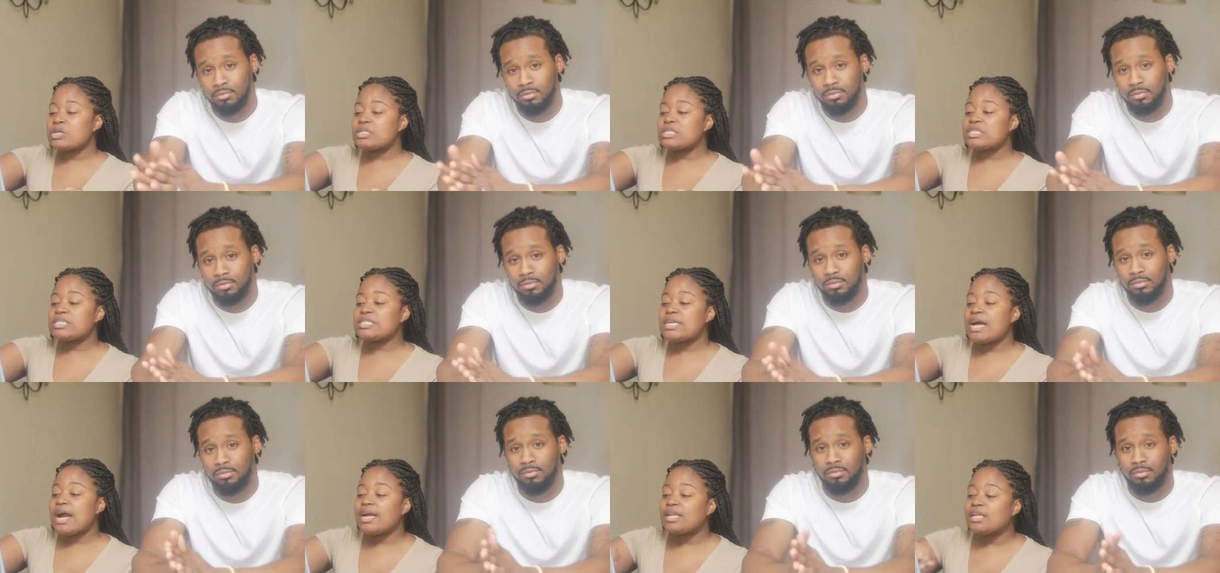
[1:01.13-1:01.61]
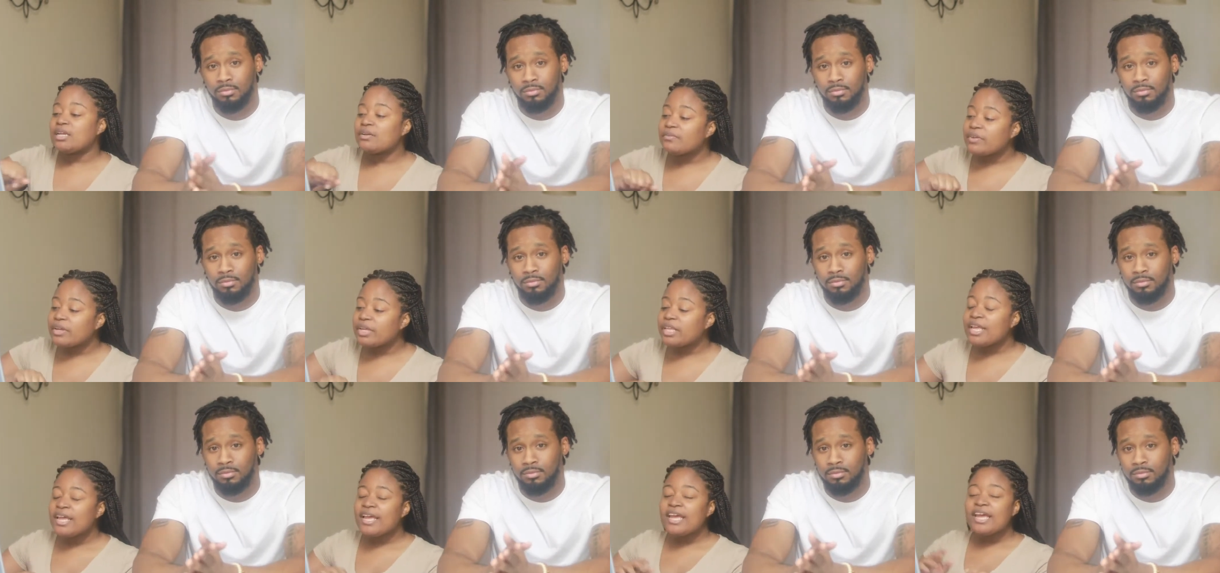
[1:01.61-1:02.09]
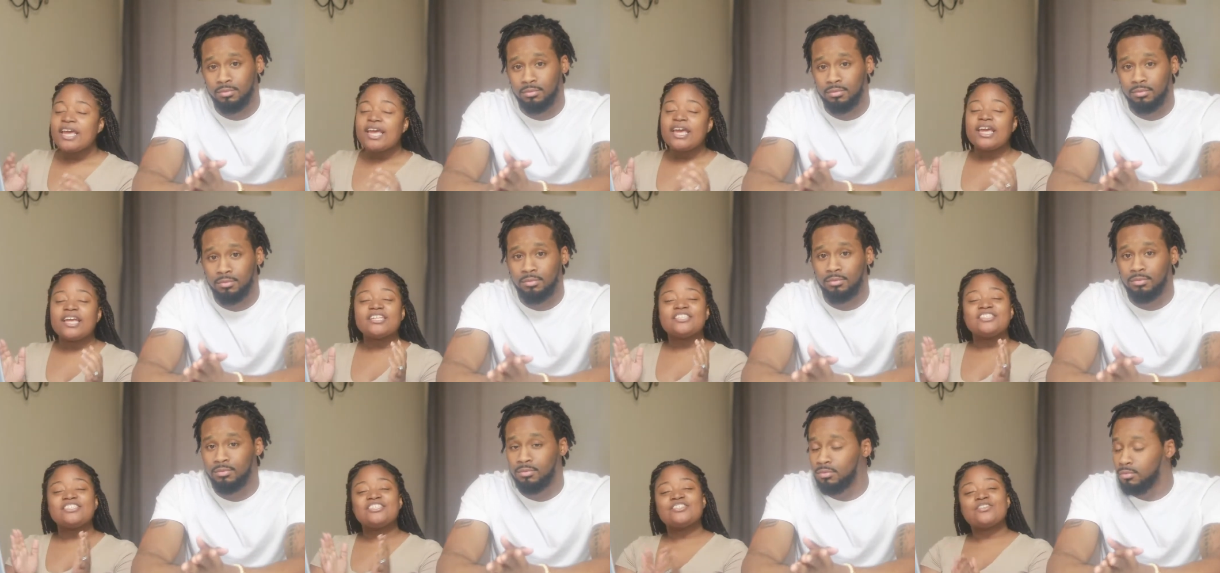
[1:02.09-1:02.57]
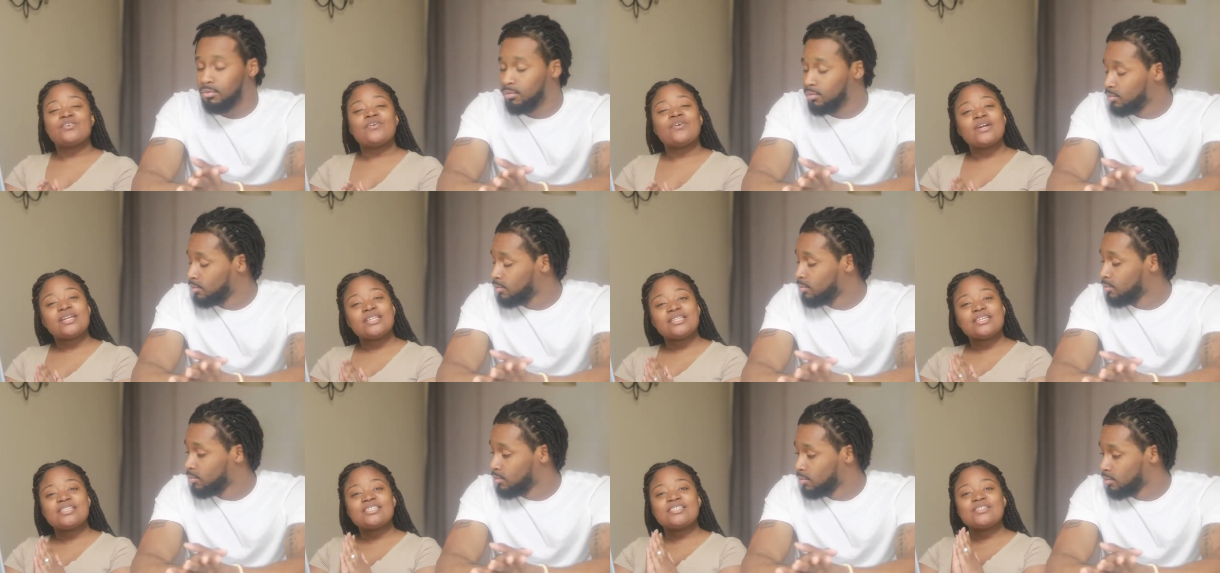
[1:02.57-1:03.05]
Speaker 1: on side of it. And
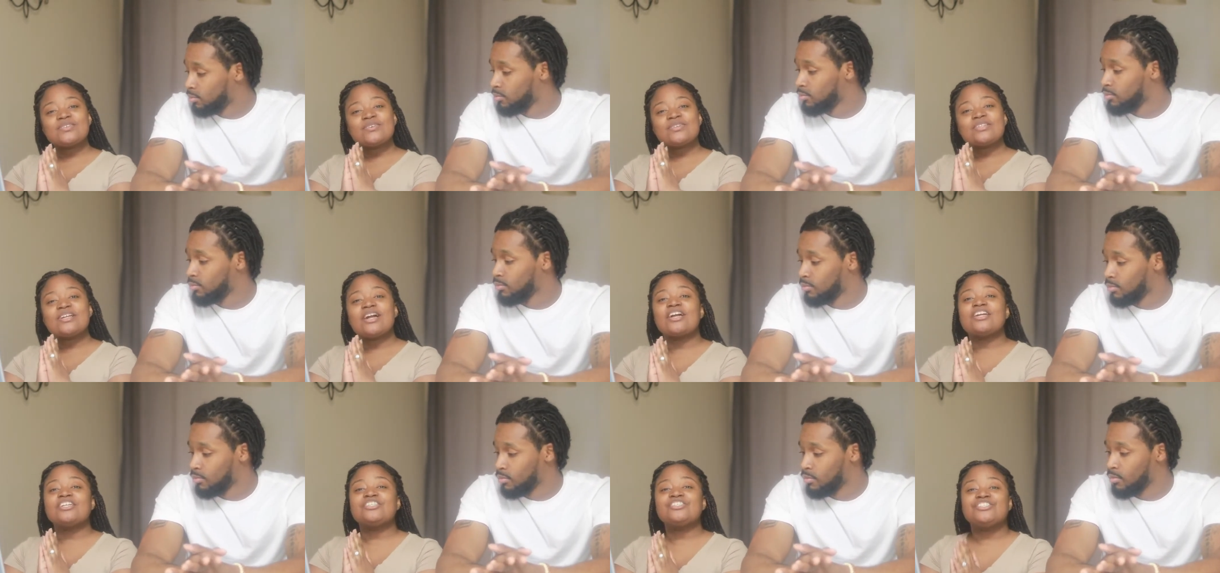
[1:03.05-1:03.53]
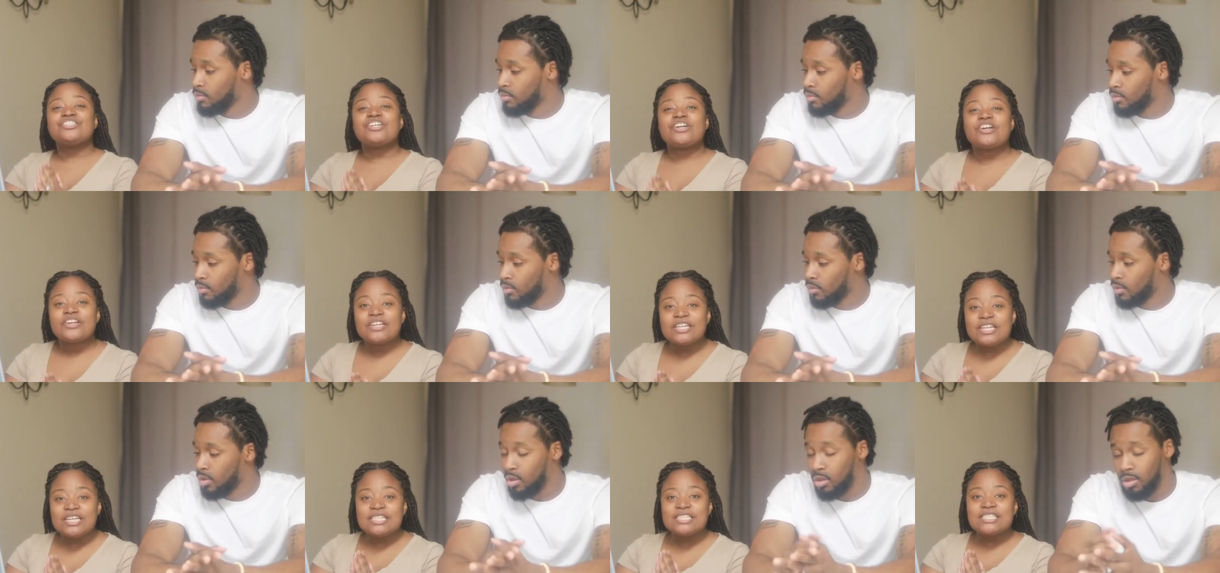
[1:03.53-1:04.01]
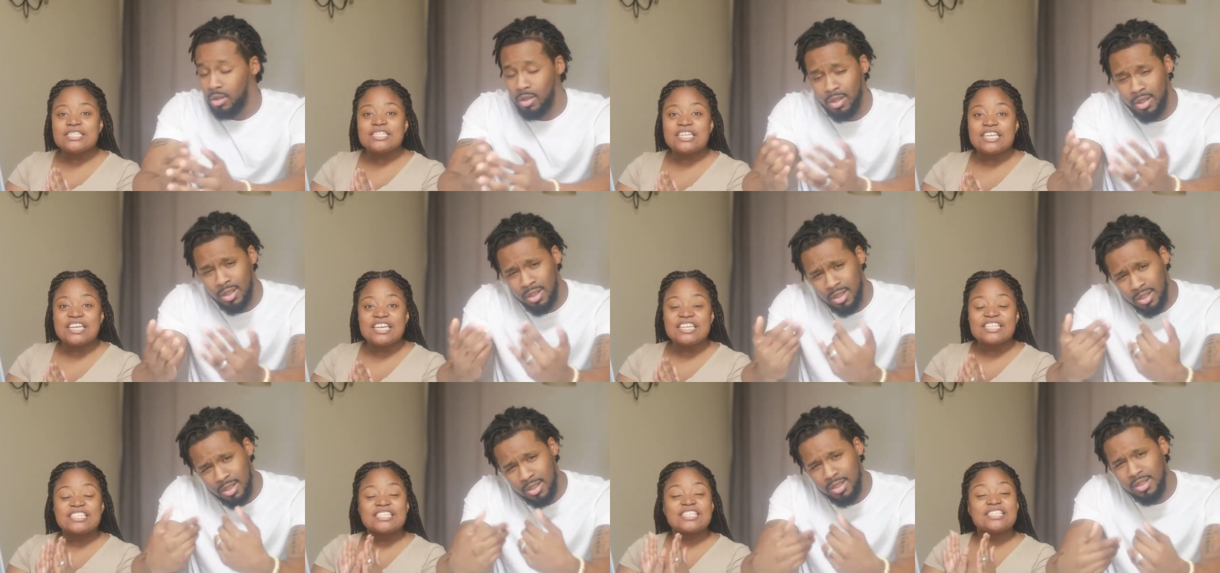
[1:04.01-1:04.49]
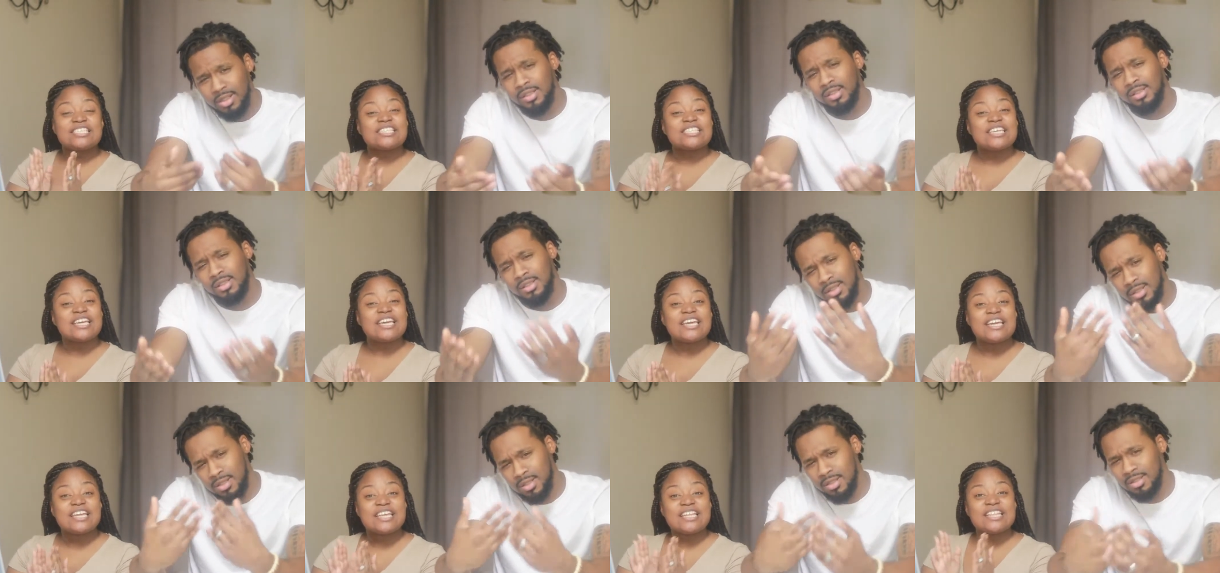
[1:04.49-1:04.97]
join us on our journey to yes. get to